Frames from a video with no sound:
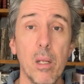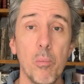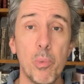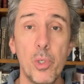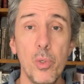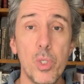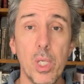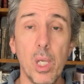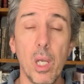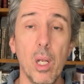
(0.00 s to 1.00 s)

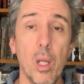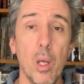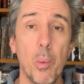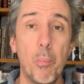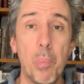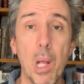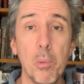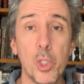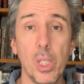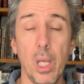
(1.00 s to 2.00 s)
producing it,
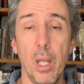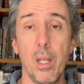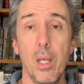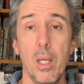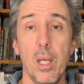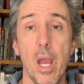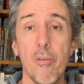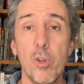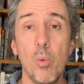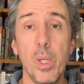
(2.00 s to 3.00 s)
publishing it
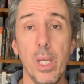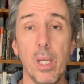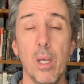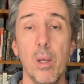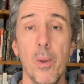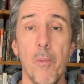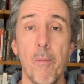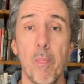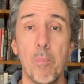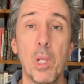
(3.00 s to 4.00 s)
every week,
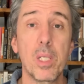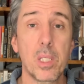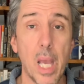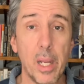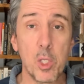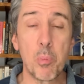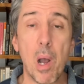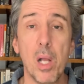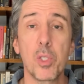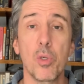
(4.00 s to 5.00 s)
plus getting
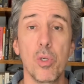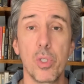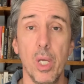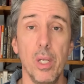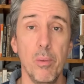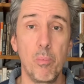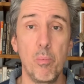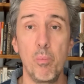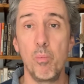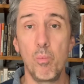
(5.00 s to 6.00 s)
sponsors and,
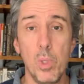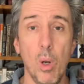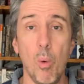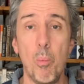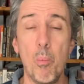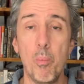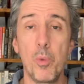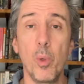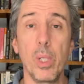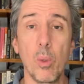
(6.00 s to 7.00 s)

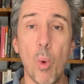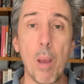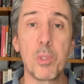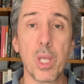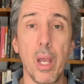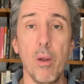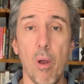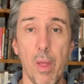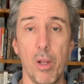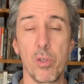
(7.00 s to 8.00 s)
doing the website and all
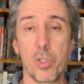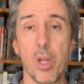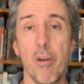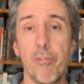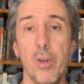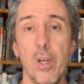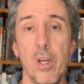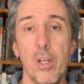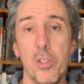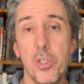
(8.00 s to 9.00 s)
that other stuff.
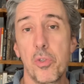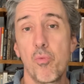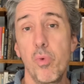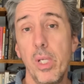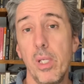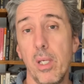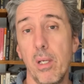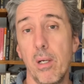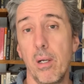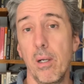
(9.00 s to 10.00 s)
Just really
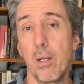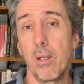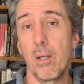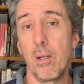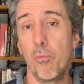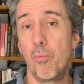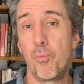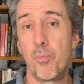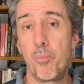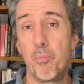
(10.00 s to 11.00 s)

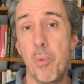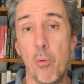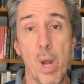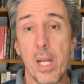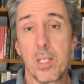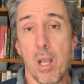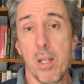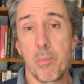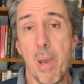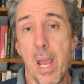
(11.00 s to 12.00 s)
a
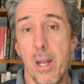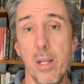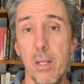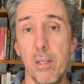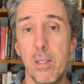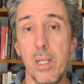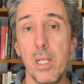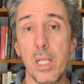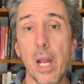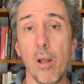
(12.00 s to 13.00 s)
renaissance man
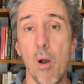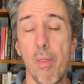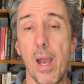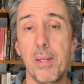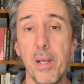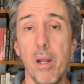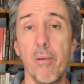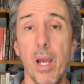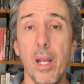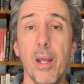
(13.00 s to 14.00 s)
in getting all that done, right?